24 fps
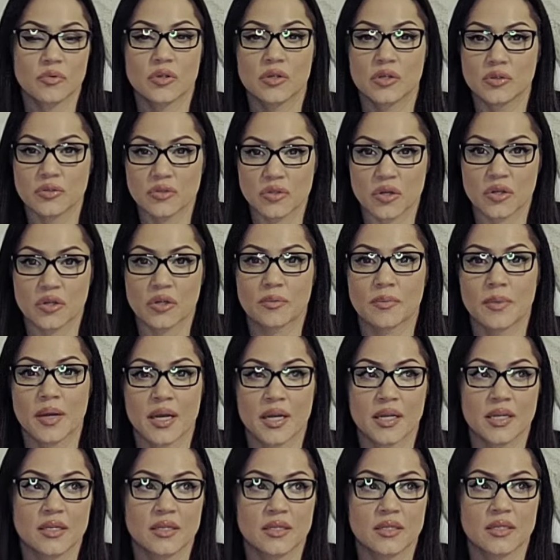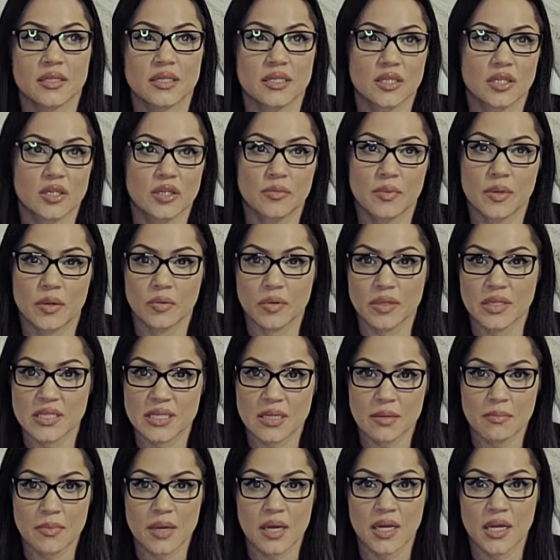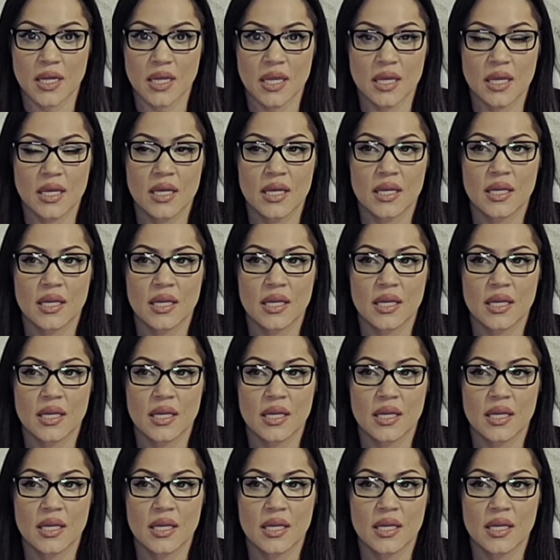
who's on your mind could be with somebody,